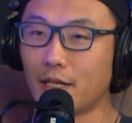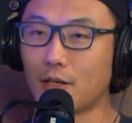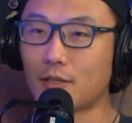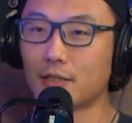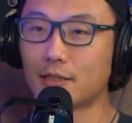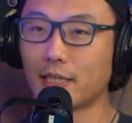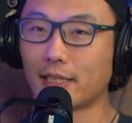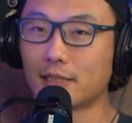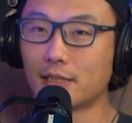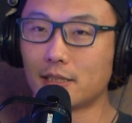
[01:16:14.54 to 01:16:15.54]
because
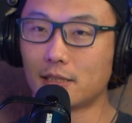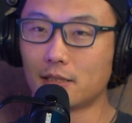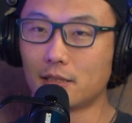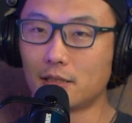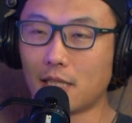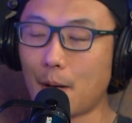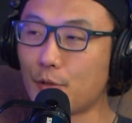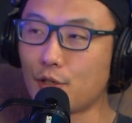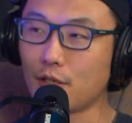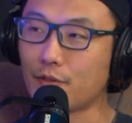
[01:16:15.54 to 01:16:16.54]
like I'm
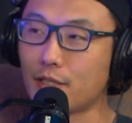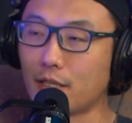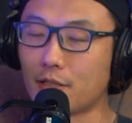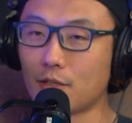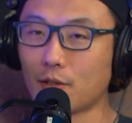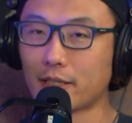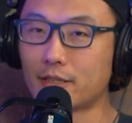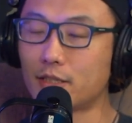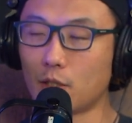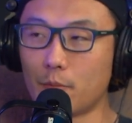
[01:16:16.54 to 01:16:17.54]
sure you've seen it too. Like
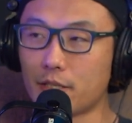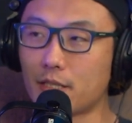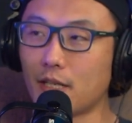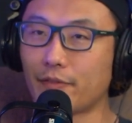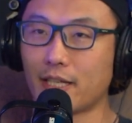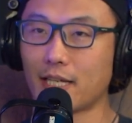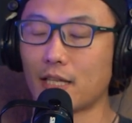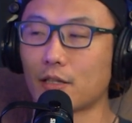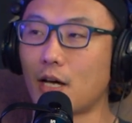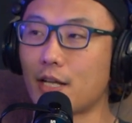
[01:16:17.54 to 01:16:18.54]
so much stuff can
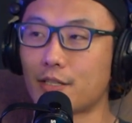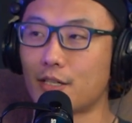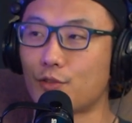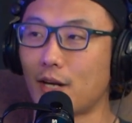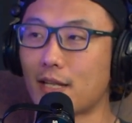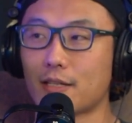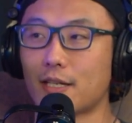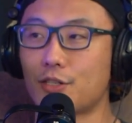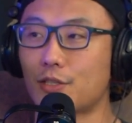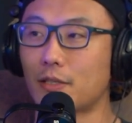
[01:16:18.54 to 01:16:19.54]
get lost in
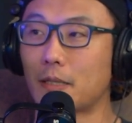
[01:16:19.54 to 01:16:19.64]
translation,